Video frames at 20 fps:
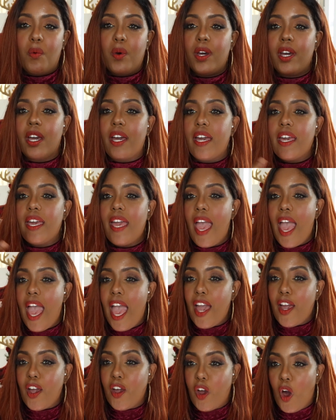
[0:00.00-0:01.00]
would
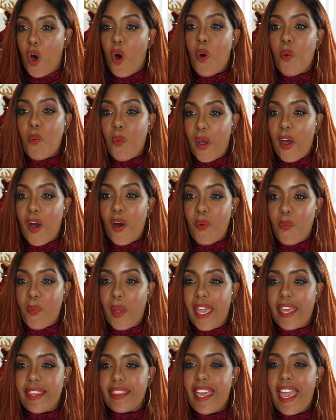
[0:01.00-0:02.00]
go well
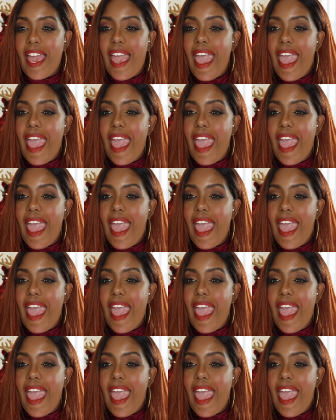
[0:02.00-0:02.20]
with